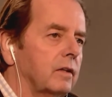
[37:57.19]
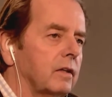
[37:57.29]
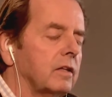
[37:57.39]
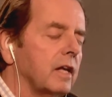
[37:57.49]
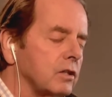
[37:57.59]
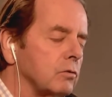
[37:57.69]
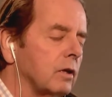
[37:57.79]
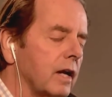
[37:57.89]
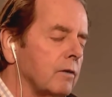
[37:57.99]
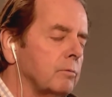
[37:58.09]
That's what
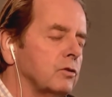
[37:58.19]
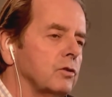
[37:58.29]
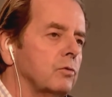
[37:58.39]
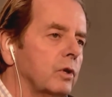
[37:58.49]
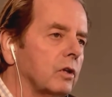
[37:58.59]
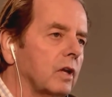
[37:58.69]
happens in real life.